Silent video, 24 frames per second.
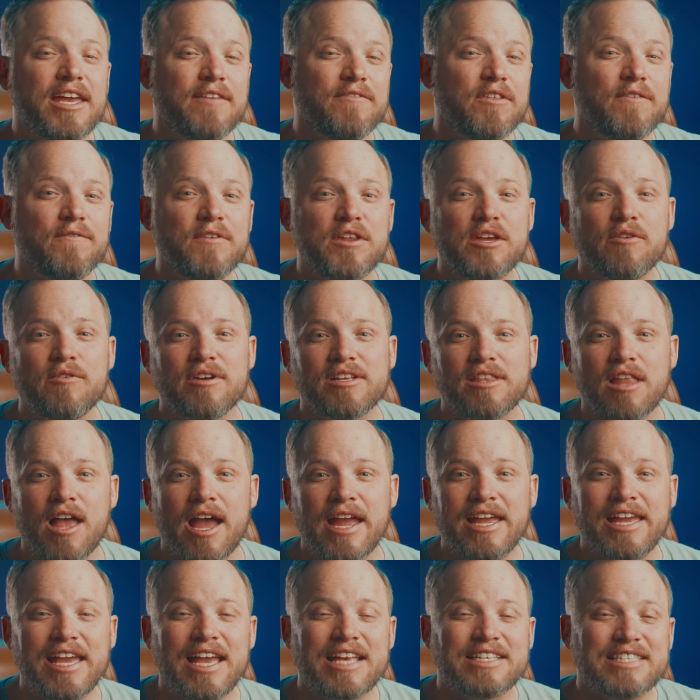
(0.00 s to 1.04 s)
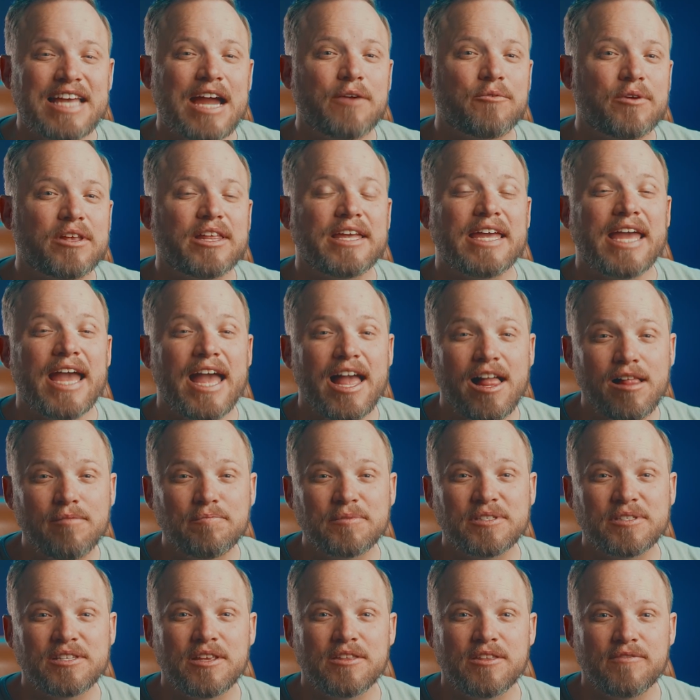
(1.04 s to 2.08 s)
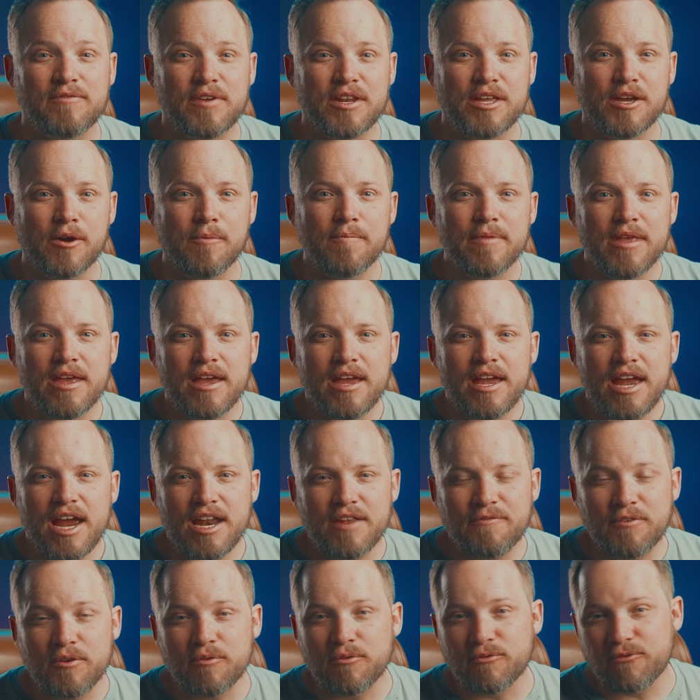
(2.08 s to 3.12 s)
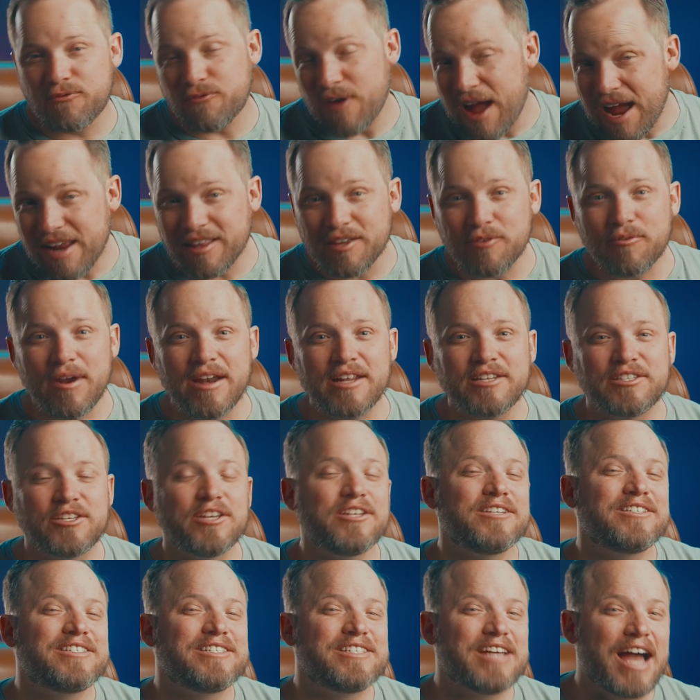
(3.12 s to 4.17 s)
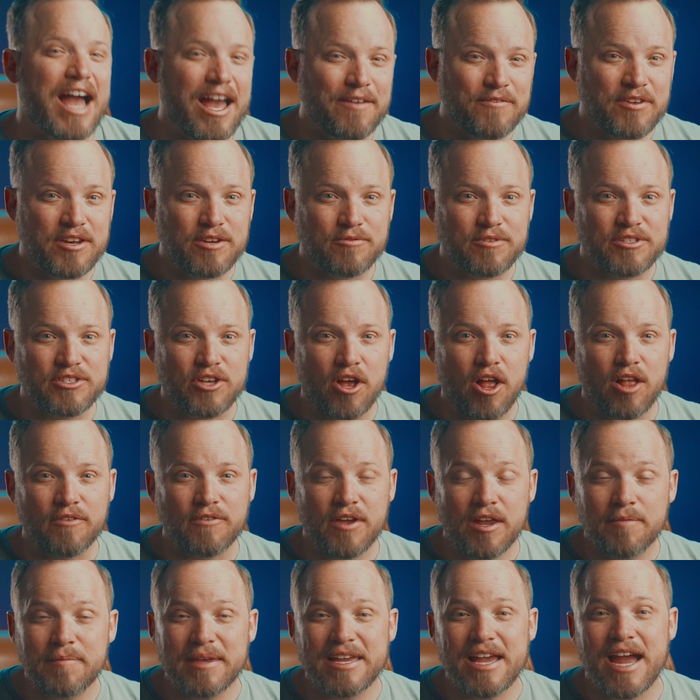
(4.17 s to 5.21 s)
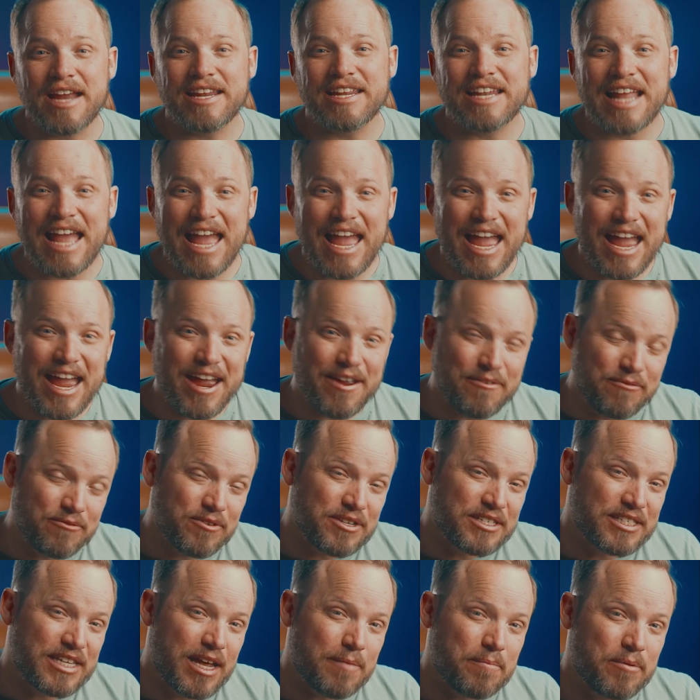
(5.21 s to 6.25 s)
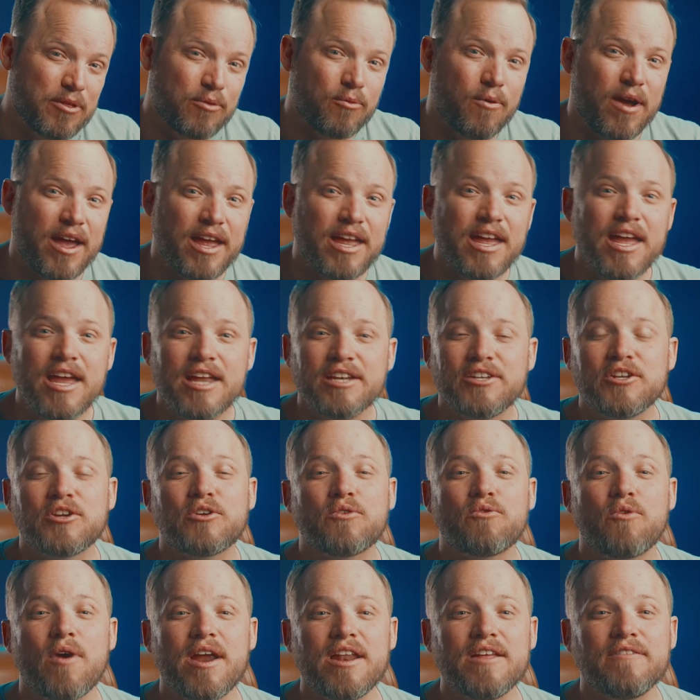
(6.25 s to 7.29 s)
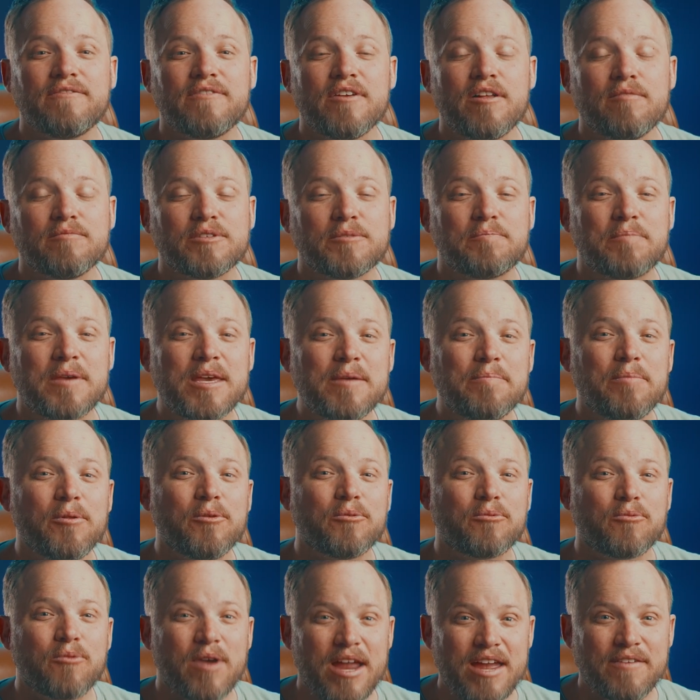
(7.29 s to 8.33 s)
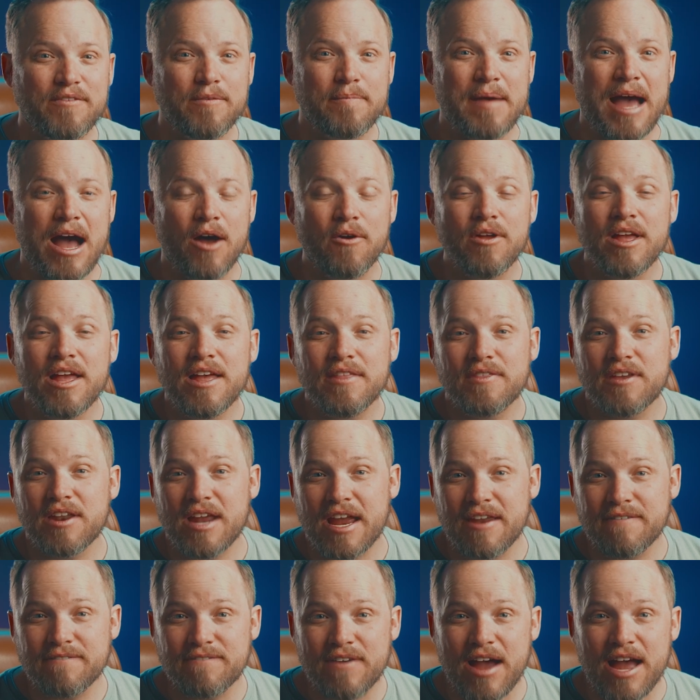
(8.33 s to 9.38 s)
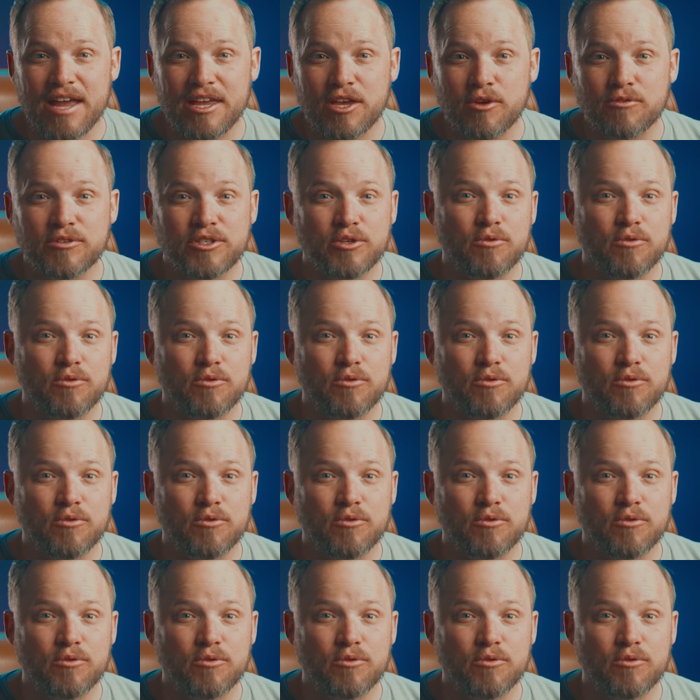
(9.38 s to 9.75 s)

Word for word: give the video a like as that really helps the video. And if you're finally ready to dive into Resolve and be guided every step of the way to creating films people rave about that I invite you